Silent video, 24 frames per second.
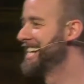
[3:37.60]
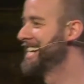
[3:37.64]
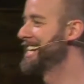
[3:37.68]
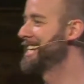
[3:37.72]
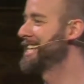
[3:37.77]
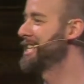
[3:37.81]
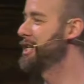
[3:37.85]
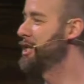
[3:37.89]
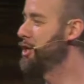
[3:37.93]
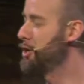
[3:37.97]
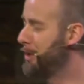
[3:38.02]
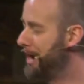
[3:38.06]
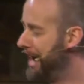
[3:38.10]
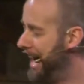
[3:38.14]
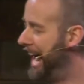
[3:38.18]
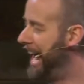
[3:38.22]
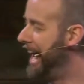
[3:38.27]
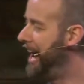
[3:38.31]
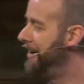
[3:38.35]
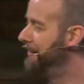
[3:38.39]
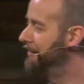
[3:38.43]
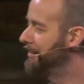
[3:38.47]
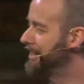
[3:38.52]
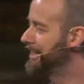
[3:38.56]
You
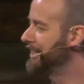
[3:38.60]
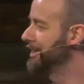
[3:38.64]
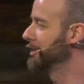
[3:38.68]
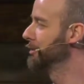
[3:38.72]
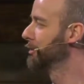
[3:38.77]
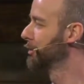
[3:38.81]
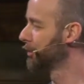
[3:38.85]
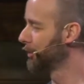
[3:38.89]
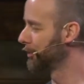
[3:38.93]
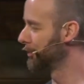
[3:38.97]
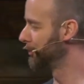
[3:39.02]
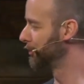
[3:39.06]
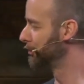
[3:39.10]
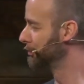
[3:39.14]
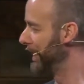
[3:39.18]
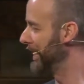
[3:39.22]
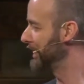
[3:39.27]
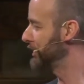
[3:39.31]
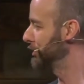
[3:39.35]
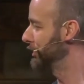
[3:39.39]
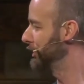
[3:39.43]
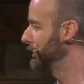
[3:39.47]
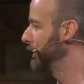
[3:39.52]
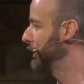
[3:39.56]
have to
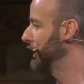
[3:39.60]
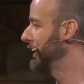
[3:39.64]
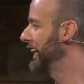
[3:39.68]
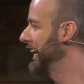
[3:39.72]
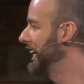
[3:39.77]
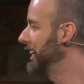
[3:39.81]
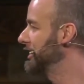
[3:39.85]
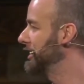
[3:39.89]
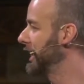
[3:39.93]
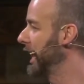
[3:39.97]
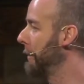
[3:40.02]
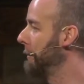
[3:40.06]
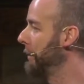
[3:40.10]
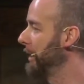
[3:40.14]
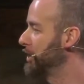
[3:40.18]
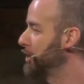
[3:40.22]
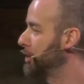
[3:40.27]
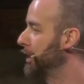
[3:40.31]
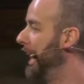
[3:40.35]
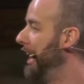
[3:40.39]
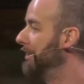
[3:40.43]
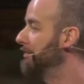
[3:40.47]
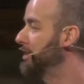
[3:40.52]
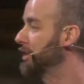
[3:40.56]
mess with your kids, but
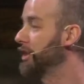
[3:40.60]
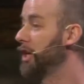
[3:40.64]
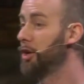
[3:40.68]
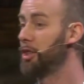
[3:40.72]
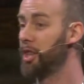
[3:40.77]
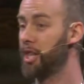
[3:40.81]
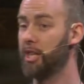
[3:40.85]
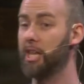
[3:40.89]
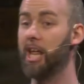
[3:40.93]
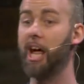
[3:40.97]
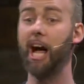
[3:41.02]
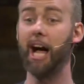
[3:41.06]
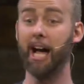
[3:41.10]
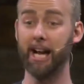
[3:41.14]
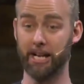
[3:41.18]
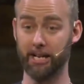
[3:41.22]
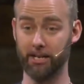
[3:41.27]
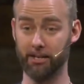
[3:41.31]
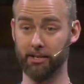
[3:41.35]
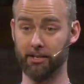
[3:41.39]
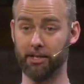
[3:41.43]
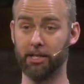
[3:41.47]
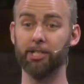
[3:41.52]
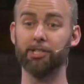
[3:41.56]
you have to know the line,
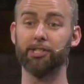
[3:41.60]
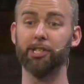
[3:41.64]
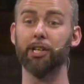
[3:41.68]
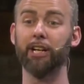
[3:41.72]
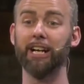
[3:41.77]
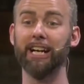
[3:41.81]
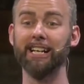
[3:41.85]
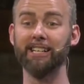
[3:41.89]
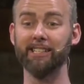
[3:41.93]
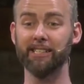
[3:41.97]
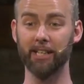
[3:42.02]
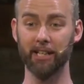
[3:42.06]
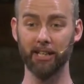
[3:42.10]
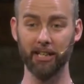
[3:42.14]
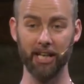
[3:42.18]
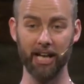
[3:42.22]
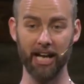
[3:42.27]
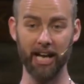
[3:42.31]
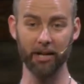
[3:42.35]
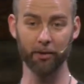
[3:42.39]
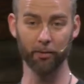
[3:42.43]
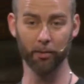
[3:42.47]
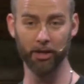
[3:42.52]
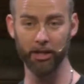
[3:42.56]
because there is a
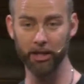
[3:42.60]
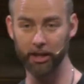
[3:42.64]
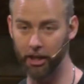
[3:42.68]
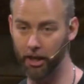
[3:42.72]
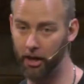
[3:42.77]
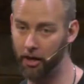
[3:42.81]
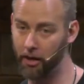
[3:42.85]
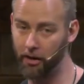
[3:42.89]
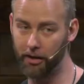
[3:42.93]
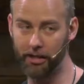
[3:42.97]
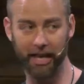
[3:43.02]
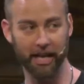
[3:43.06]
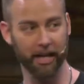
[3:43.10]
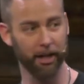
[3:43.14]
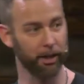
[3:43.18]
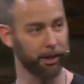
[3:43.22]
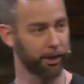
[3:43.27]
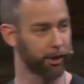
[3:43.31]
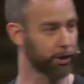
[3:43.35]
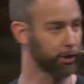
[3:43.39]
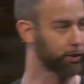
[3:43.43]
line where you go, okay, you're just